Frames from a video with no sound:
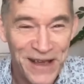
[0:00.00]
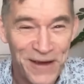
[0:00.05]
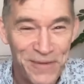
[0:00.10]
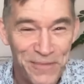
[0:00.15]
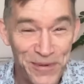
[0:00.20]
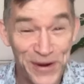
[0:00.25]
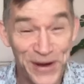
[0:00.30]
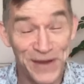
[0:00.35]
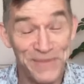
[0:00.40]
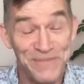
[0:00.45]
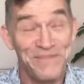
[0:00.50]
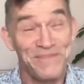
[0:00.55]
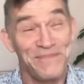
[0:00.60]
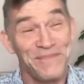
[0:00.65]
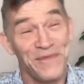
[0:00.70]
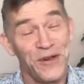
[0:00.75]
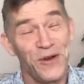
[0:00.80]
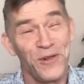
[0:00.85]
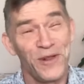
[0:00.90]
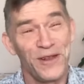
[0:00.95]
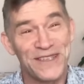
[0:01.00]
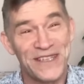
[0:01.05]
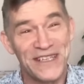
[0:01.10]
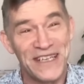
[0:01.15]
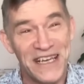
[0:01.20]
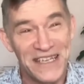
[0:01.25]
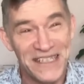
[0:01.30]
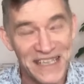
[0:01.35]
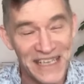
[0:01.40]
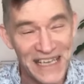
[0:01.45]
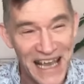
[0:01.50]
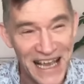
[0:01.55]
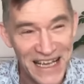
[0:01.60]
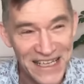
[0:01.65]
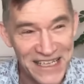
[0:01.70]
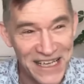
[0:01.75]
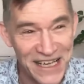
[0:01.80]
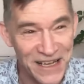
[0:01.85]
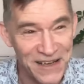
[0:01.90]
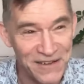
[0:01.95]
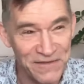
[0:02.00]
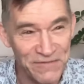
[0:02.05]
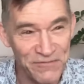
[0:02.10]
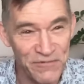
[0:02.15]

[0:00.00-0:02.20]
but all I'll say is that he has a kind of